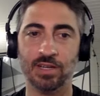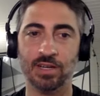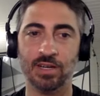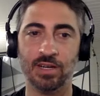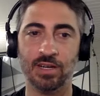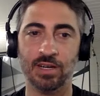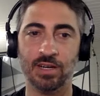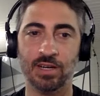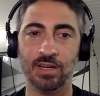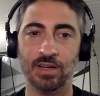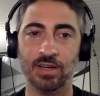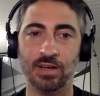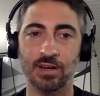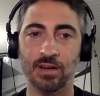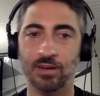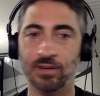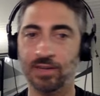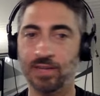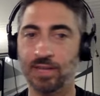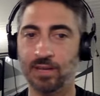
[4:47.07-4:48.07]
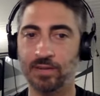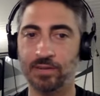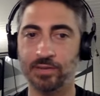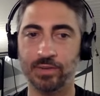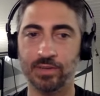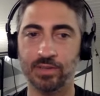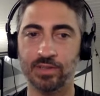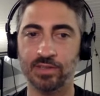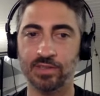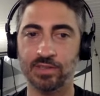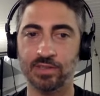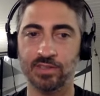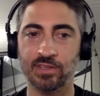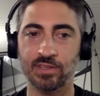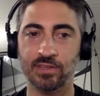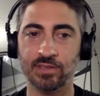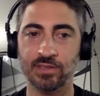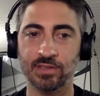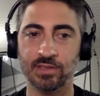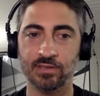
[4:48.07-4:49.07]
Hard Times Parts and
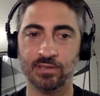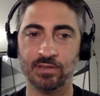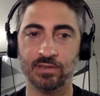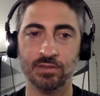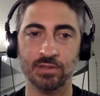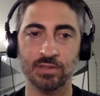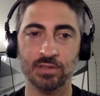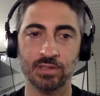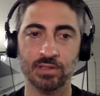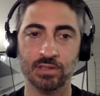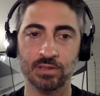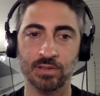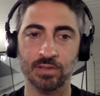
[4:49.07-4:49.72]
Service, of course,